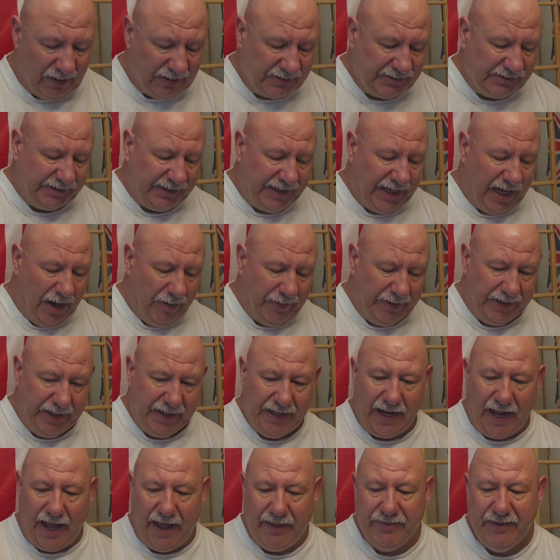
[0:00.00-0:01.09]
Block, see how we
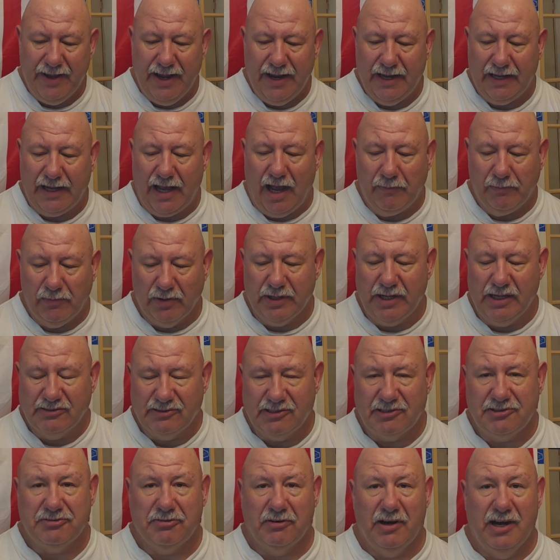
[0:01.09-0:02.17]
did. I think I'm going to
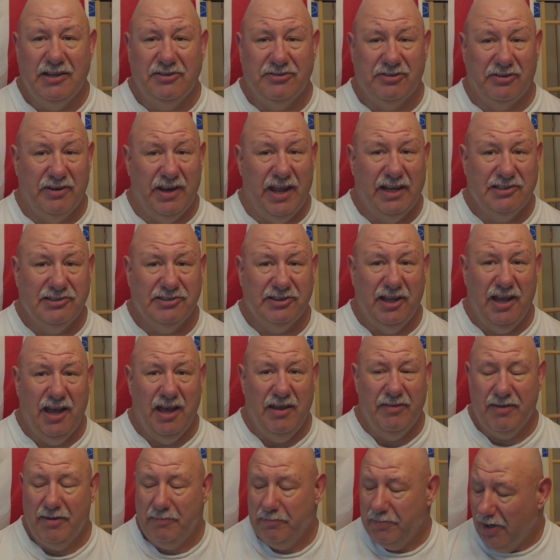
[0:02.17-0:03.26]
use this razor next
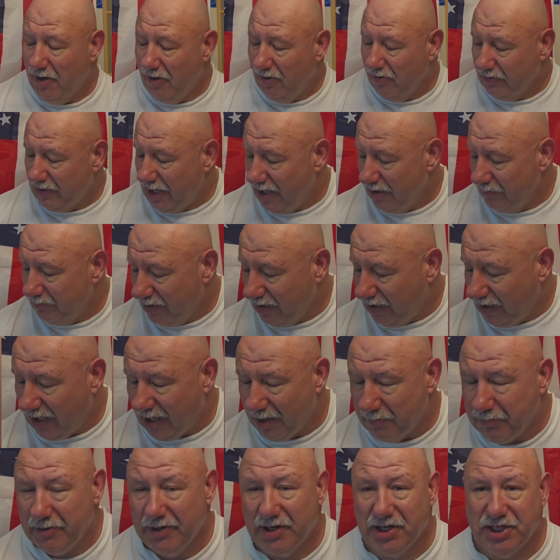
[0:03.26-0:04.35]
time that Paul gave me
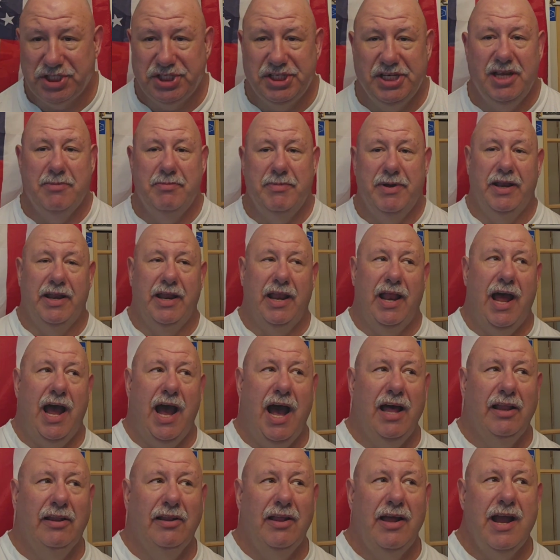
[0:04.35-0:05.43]
and put a shim in it.
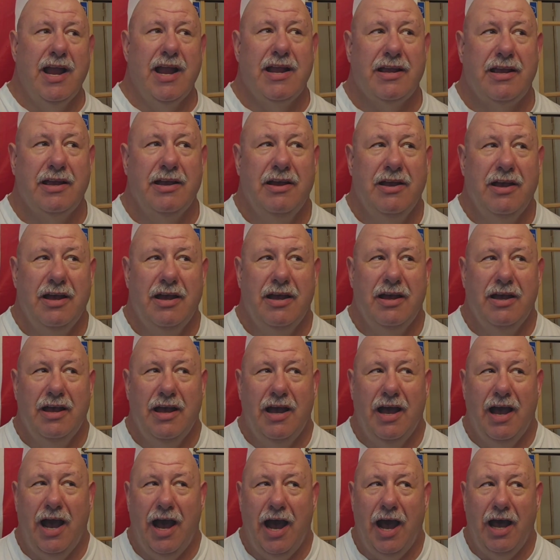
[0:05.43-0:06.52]
I like
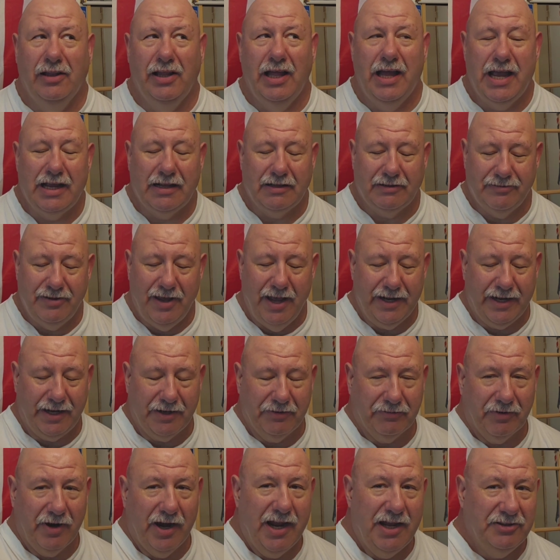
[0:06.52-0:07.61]

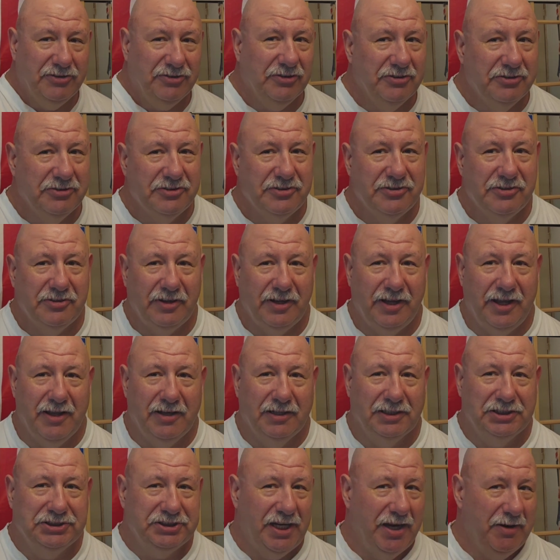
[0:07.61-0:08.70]
taking razors
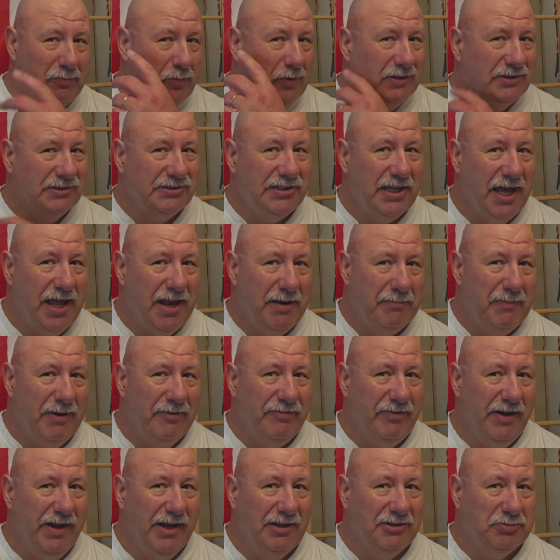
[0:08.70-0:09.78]
and shave one side of my
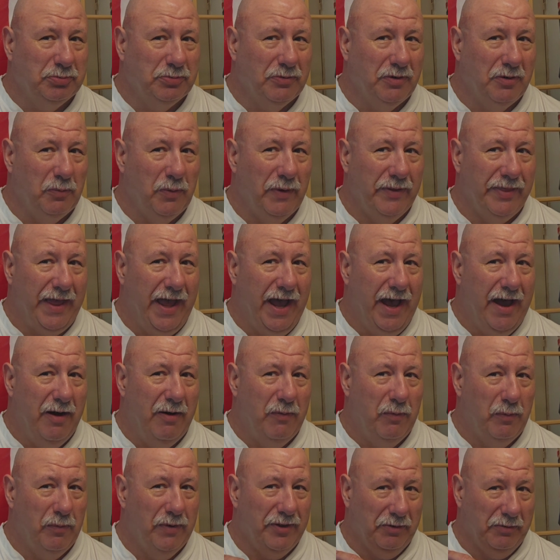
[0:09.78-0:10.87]
face with
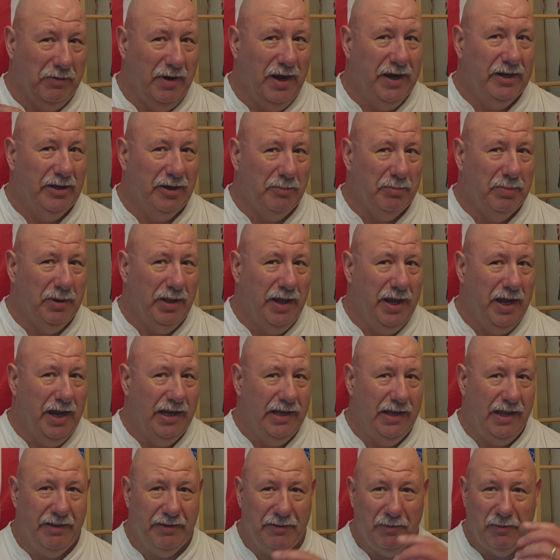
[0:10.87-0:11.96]
a regular
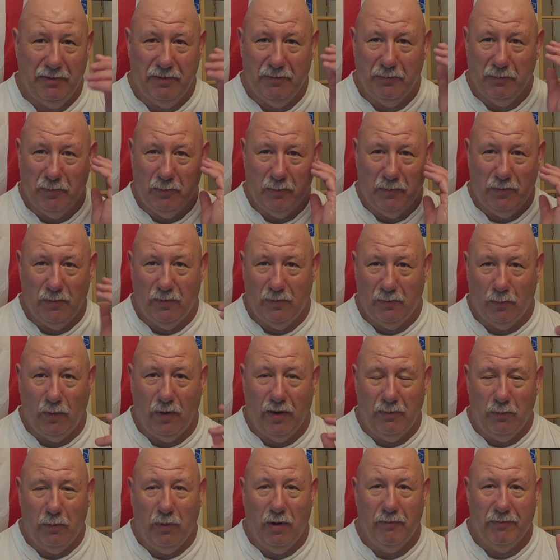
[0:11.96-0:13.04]
blade and
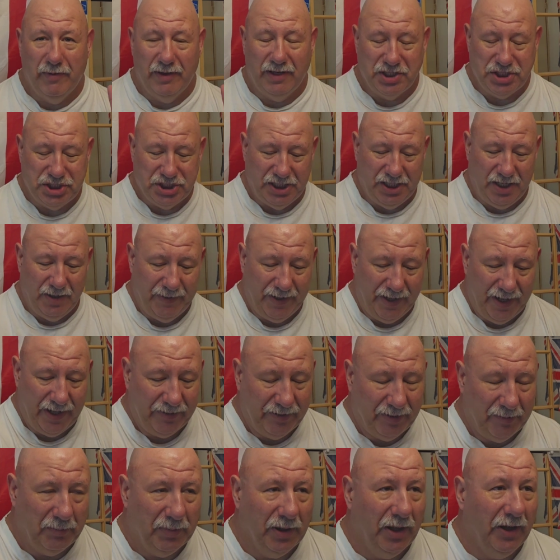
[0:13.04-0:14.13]
one with a shim and
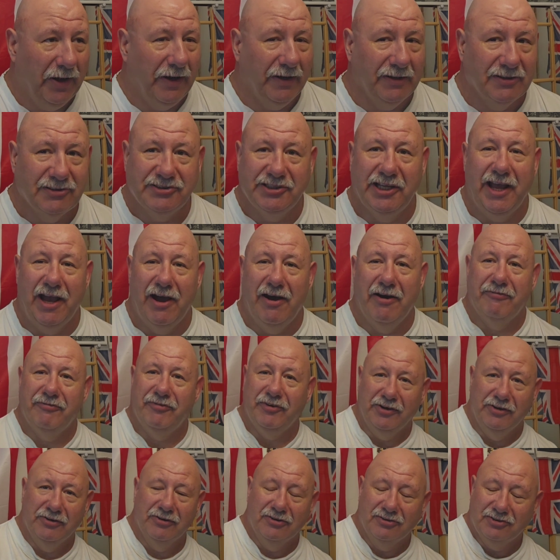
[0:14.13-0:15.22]
end of the blade. See how
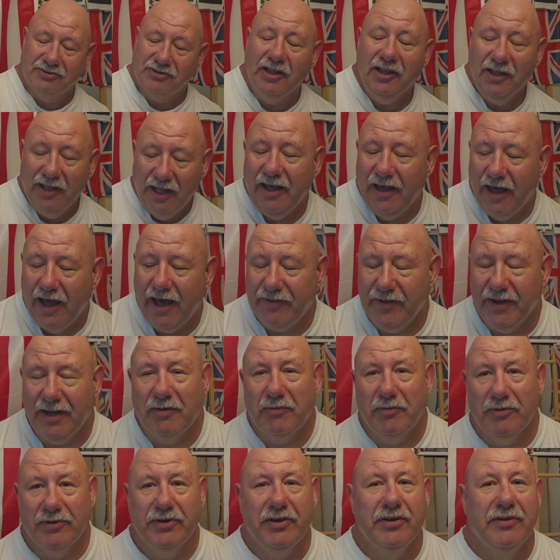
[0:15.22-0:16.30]
it feels. I think
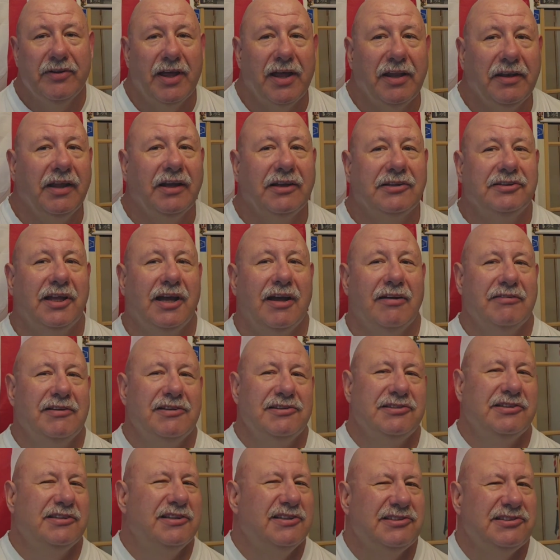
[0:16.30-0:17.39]
I'm gonna do that next time,
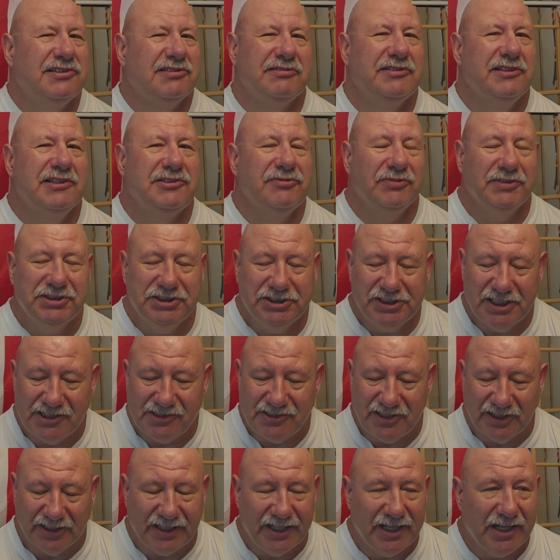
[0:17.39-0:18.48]
just for
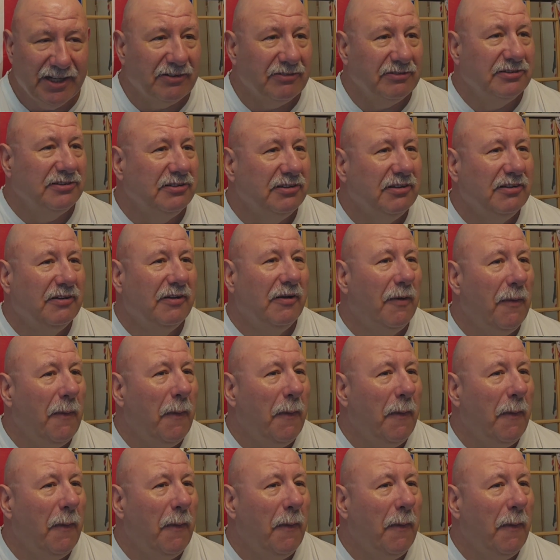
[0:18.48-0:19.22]
shits and giggles.